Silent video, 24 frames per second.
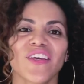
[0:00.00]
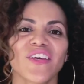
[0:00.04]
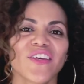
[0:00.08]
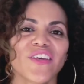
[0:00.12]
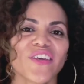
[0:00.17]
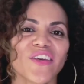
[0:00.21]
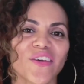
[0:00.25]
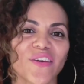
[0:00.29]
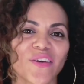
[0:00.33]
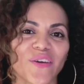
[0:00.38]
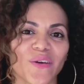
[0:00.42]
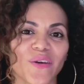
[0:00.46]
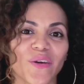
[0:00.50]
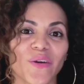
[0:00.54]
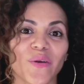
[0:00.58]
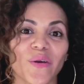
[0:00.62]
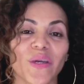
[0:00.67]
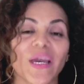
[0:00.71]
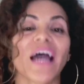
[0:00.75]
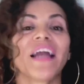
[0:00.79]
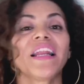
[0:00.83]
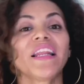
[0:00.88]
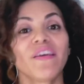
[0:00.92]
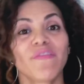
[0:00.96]

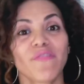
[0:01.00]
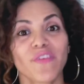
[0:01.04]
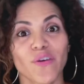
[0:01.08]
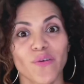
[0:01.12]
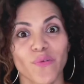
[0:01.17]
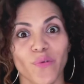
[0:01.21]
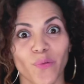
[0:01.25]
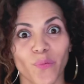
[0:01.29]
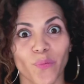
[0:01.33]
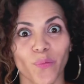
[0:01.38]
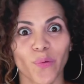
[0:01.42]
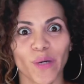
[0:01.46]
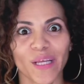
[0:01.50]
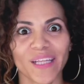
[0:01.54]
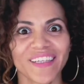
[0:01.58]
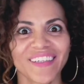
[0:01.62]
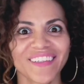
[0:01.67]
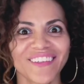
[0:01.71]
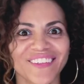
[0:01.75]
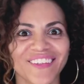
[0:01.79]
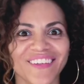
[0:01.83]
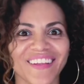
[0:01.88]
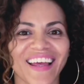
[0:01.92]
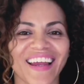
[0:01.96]
and if you're
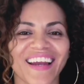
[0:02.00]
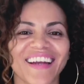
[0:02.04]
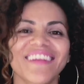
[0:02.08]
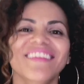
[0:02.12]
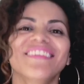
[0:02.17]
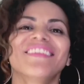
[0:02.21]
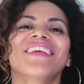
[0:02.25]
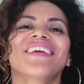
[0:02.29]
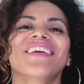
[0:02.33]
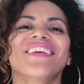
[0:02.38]
willing to learn,